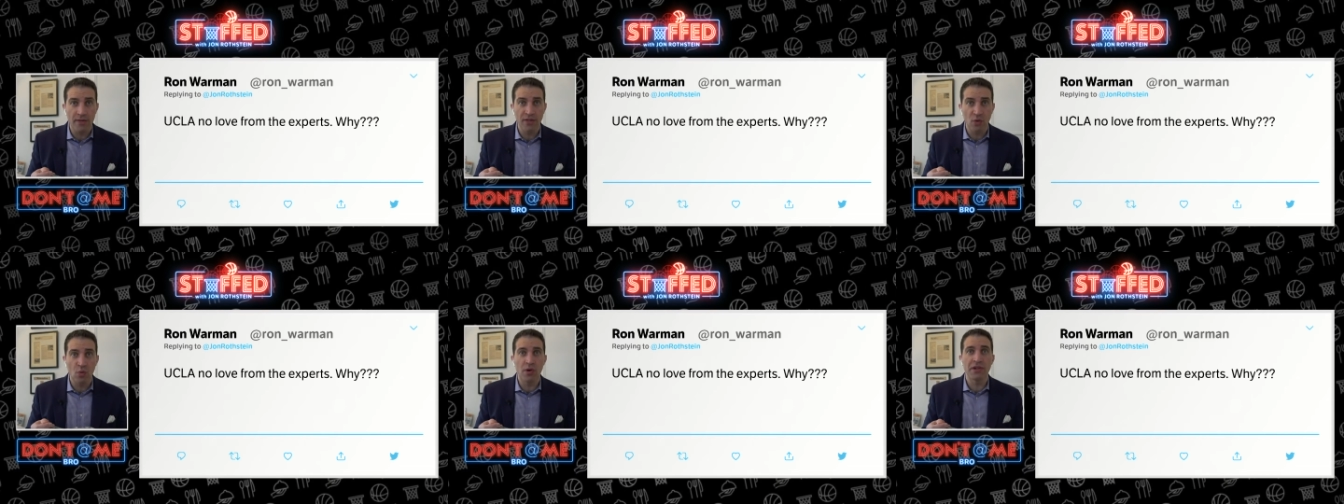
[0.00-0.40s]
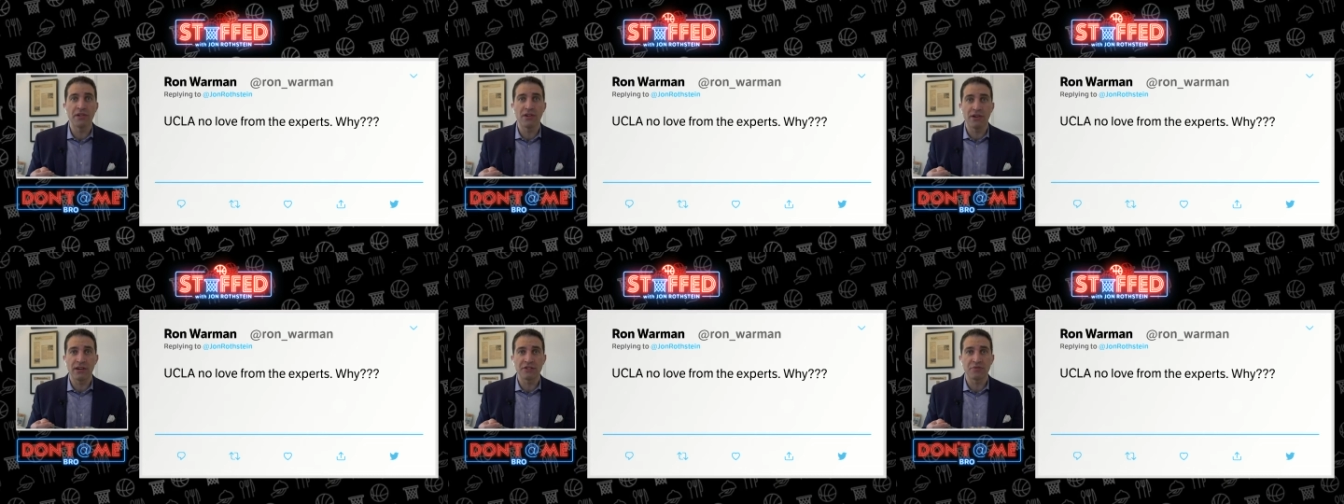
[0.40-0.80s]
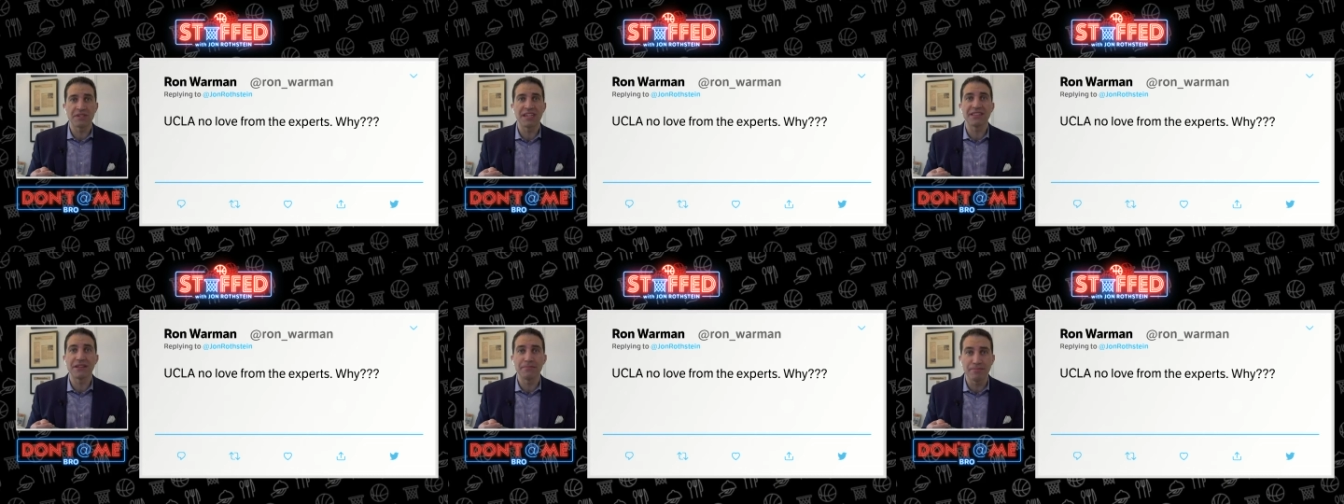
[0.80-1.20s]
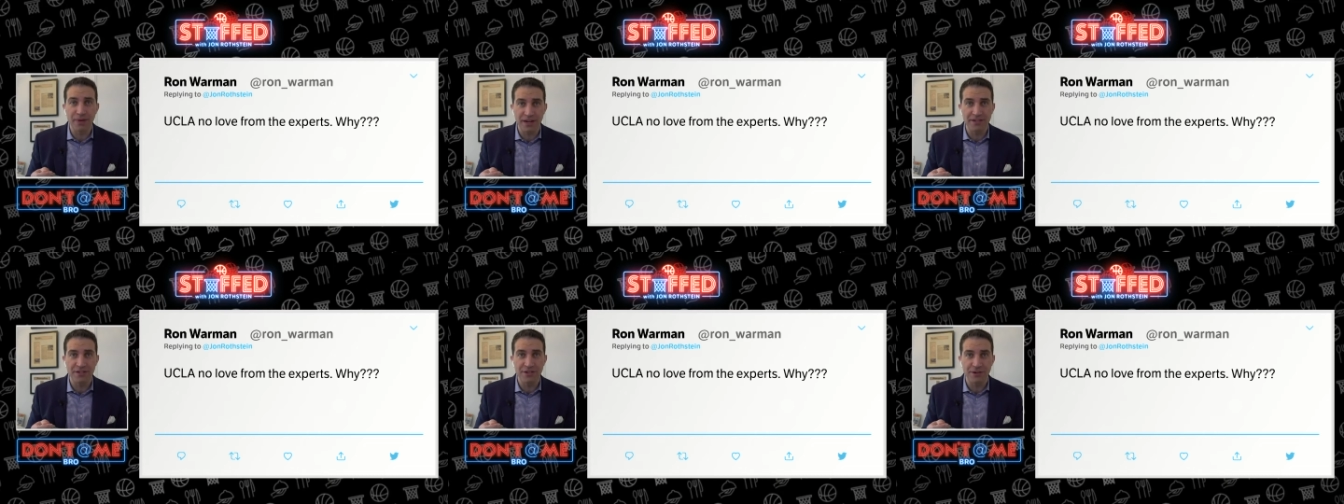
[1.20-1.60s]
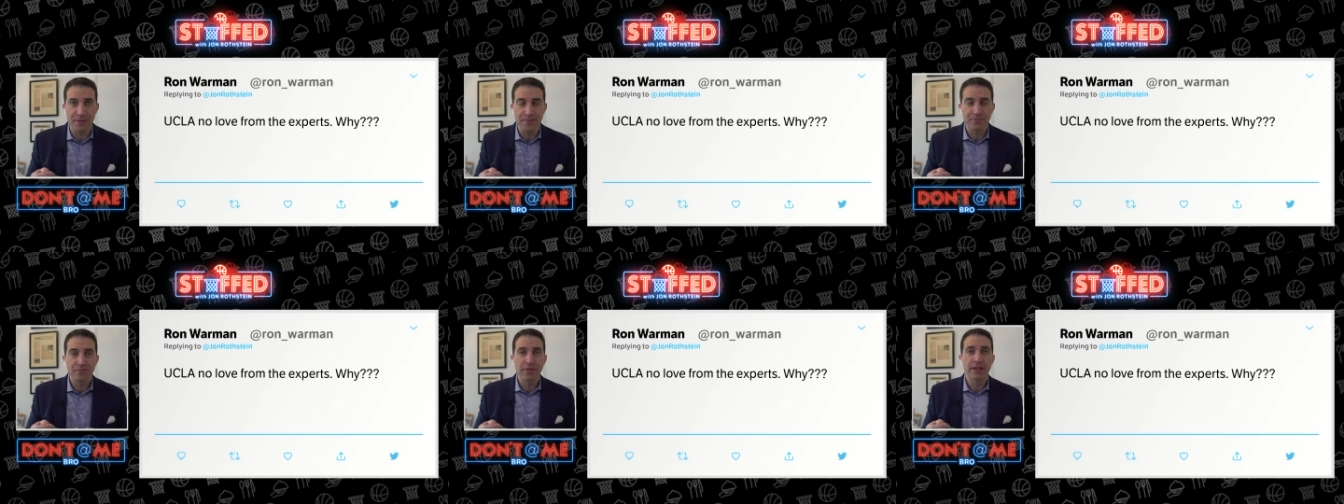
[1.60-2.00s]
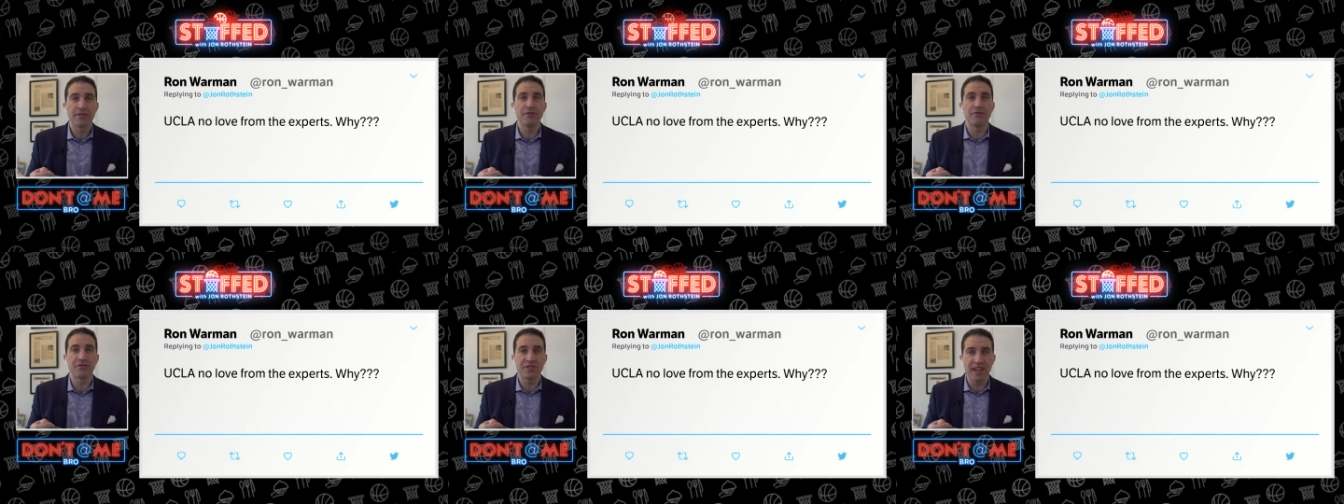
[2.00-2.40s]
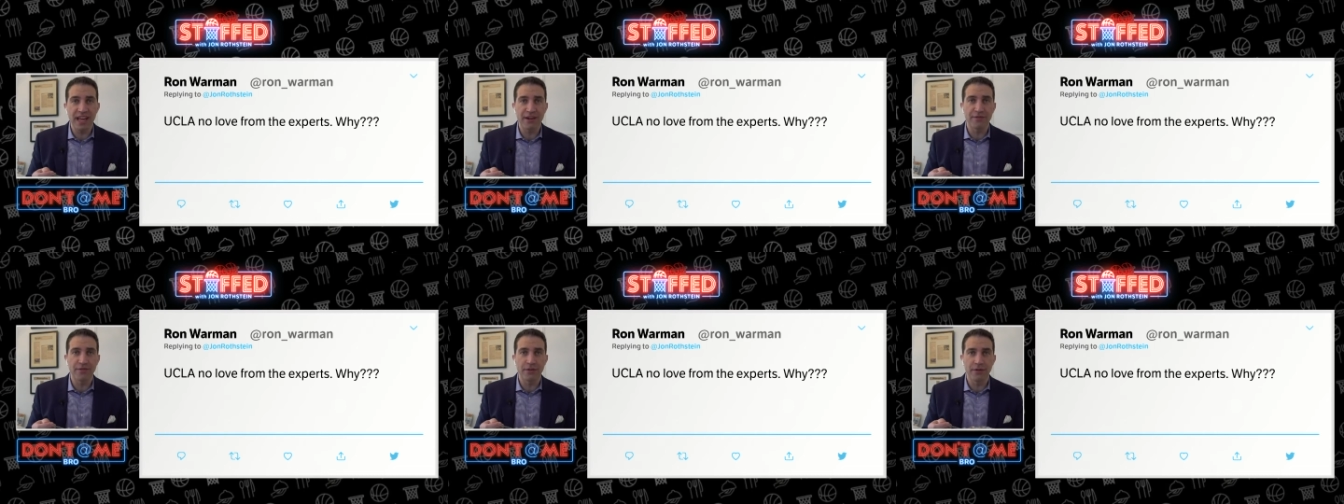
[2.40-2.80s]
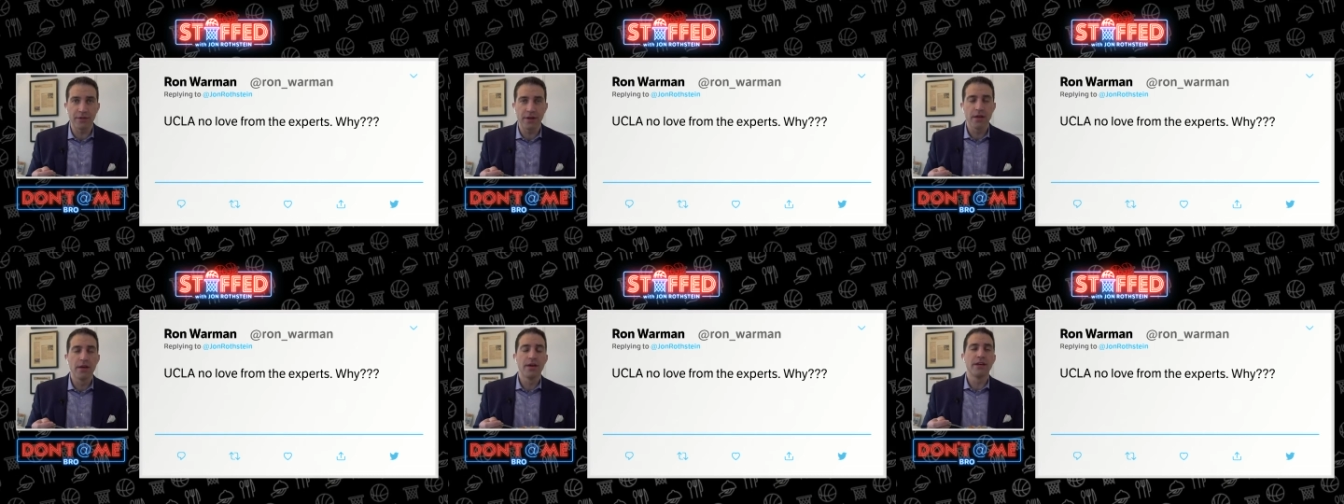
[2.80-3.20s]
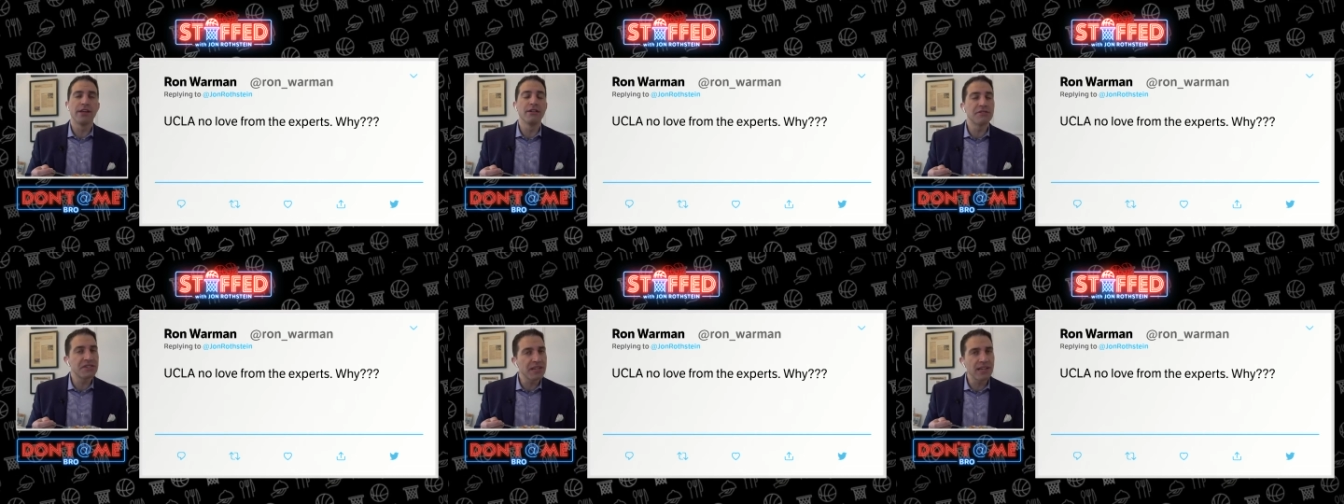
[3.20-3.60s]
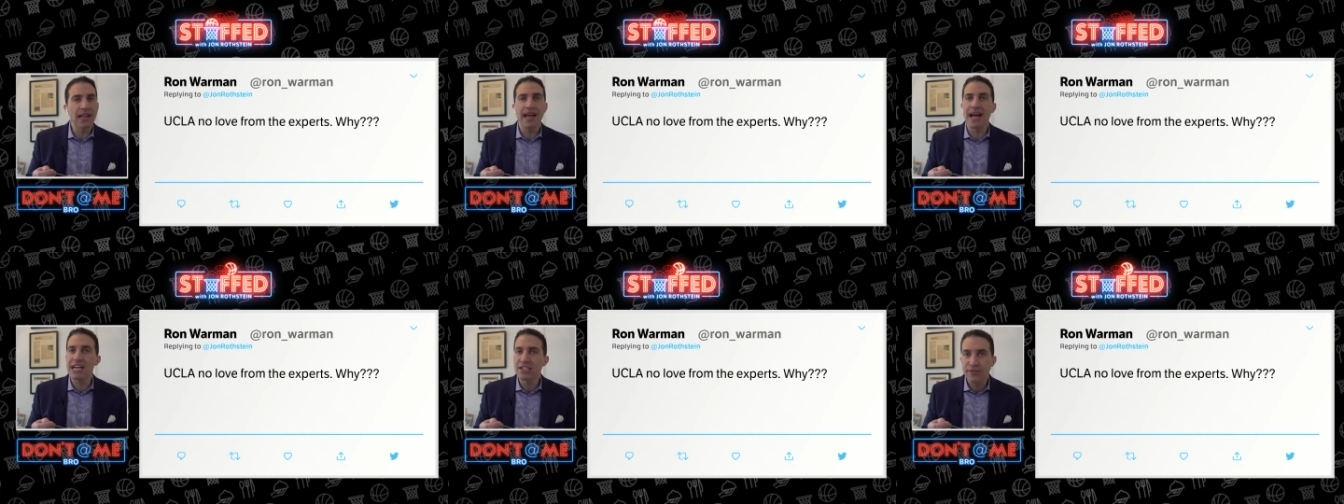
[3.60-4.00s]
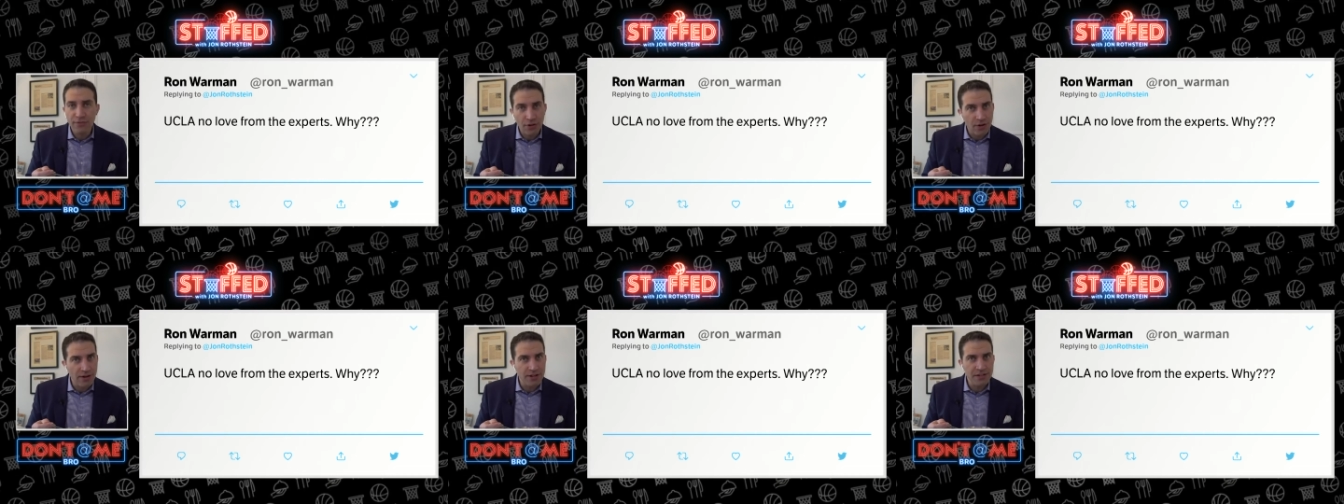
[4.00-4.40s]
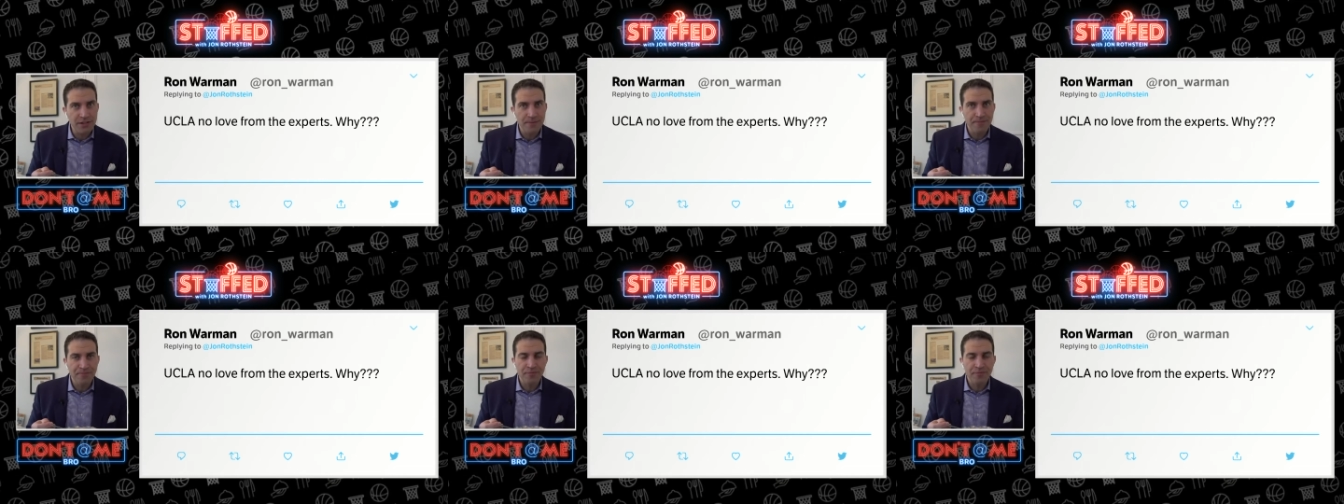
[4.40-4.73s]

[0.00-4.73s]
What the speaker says: The one loss was at the buzzer to Stanford. UCLA has flaws.